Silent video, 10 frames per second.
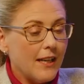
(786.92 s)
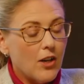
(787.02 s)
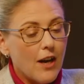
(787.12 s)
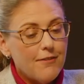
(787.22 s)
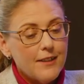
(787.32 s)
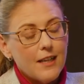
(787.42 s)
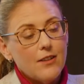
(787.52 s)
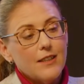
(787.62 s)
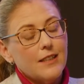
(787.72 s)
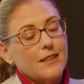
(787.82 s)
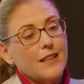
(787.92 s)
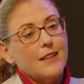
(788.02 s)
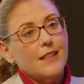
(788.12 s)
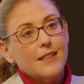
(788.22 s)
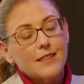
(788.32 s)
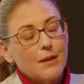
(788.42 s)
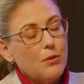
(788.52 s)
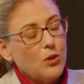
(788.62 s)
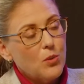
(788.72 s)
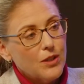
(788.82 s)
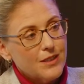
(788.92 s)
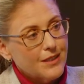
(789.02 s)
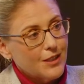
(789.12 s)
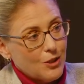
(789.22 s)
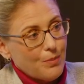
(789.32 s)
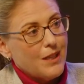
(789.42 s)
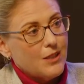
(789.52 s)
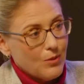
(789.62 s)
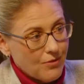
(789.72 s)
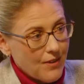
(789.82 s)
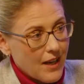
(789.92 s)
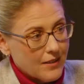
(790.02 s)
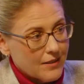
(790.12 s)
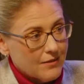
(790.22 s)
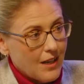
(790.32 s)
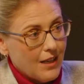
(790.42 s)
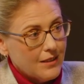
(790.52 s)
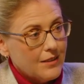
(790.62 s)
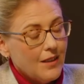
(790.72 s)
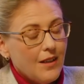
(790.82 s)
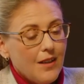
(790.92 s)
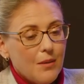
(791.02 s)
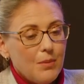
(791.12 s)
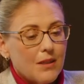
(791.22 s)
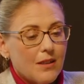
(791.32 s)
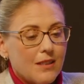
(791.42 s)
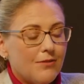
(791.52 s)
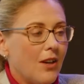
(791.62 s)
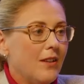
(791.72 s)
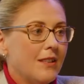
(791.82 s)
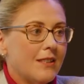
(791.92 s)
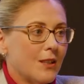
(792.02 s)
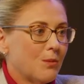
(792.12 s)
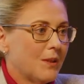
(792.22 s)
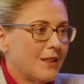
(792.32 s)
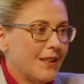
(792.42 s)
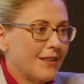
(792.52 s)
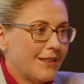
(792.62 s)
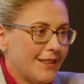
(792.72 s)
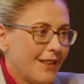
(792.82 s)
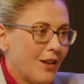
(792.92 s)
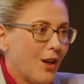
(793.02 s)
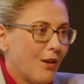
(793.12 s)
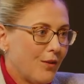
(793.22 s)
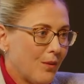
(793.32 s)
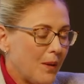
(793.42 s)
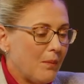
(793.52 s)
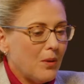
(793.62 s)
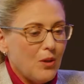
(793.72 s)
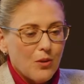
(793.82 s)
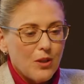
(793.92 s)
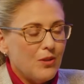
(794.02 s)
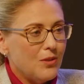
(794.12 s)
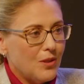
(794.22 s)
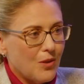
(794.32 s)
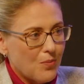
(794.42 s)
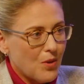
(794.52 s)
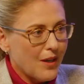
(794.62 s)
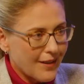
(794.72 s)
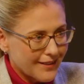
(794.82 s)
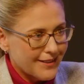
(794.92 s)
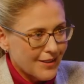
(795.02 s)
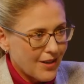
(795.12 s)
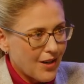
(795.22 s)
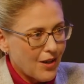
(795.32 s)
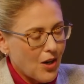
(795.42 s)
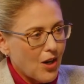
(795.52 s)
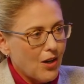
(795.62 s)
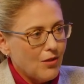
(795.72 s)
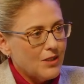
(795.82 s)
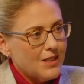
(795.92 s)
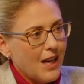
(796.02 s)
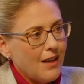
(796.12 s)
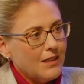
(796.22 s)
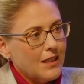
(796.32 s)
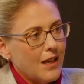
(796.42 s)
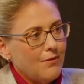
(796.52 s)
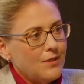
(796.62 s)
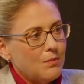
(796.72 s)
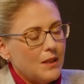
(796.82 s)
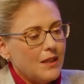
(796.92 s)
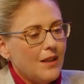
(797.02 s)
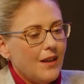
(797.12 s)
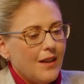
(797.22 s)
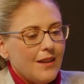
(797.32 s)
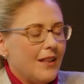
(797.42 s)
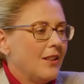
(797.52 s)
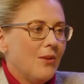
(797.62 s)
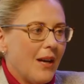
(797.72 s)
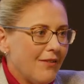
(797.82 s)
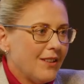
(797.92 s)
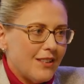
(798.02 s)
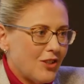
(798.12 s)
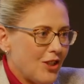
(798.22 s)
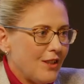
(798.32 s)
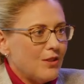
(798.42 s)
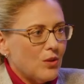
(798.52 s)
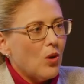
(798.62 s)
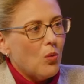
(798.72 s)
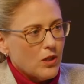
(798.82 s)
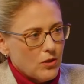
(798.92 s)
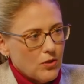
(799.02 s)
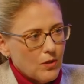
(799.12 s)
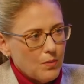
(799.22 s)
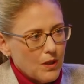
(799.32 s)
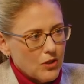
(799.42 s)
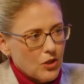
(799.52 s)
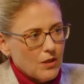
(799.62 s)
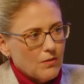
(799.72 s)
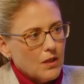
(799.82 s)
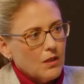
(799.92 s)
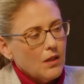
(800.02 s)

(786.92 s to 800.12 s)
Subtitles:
And often I look at it and I think, as someone who works in this space, we failed, right? Because if only 6% of the people who are using your products are retiring comfortably, then you haven't achieved at all what you should be achieving.